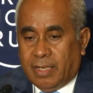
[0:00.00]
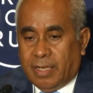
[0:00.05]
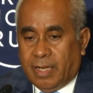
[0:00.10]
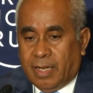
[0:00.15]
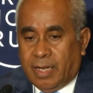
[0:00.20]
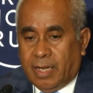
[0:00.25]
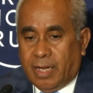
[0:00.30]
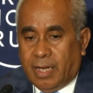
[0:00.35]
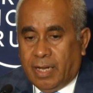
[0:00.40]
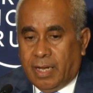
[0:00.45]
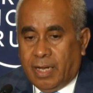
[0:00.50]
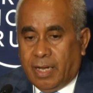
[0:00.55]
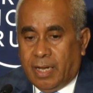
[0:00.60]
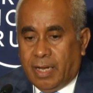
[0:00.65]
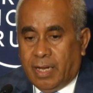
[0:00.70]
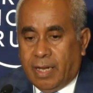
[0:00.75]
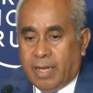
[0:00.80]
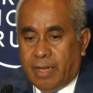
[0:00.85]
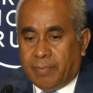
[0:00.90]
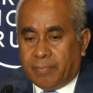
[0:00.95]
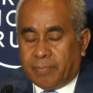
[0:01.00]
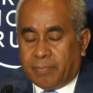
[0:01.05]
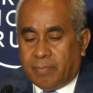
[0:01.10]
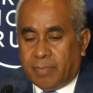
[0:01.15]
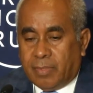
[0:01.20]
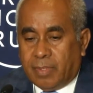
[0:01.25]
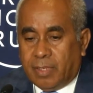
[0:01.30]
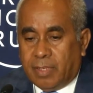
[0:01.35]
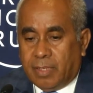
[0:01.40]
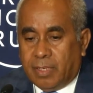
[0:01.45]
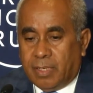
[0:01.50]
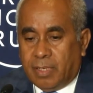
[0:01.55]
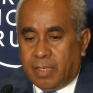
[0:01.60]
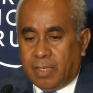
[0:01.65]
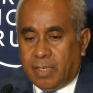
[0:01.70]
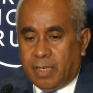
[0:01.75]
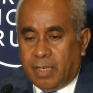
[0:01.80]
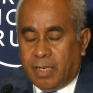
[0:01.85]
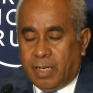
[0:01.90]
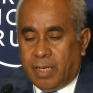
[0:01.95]
uh,
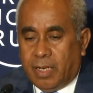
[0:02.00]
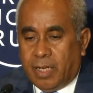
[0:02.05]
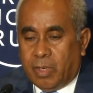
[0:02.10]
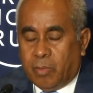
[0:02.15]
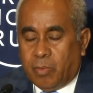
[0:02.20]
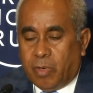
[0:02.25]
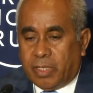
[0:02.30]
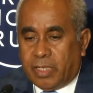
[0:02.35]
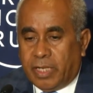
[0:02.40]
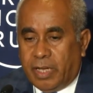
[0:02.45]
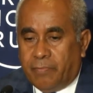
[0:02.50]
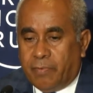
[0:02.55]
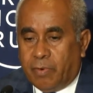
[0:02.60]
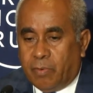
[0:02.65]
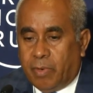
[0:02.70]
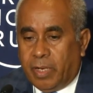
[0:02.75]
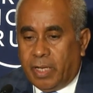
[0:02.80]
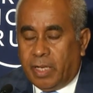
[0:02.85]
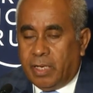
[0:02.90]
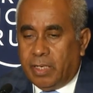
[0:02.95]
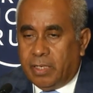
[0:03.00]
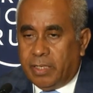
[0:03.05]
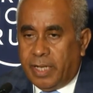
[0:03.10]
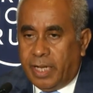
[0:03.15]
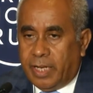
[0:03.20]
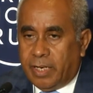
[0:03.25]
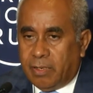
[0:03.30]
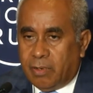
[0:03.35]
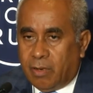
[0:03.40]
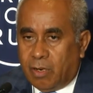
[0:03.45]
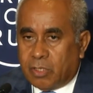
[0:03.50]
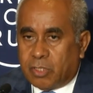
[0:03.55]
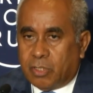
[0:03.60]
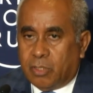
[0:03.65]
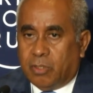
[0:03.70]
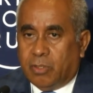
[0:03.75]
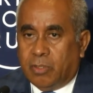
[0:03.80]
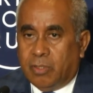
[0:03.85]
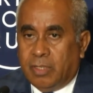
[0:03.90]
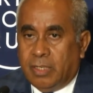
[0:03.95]
and what everyone, and then
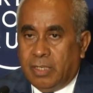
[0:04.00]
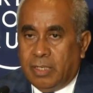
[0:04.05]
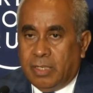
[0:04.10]
also